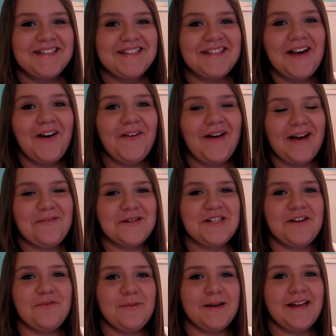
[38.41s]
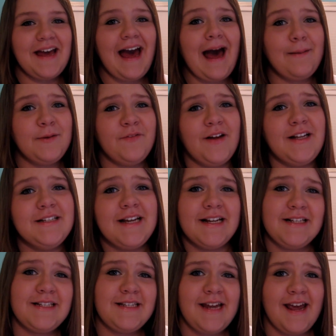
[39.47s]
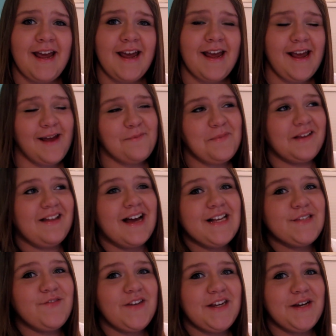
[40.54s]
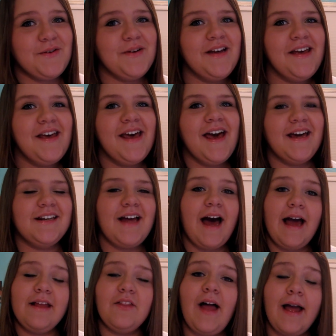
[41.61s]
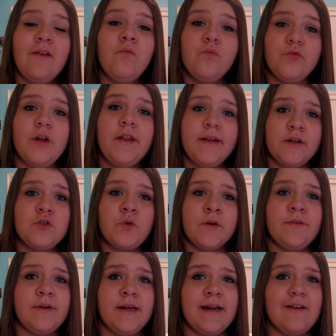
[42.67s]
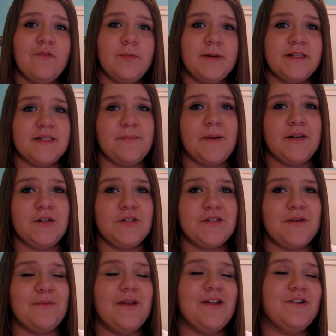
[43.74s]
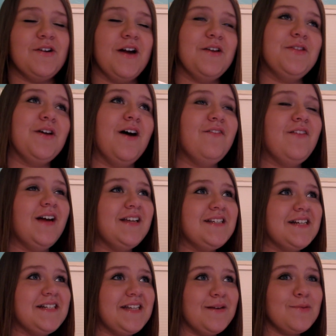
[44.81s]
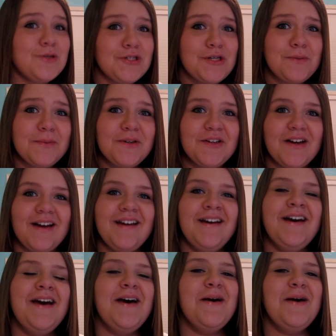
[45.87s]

So I wish everybody a happy Valentine's Day in my last video, and I really enjoyed reading everybody's opinions on whether or not you thought Valentine's Day was stupid or not.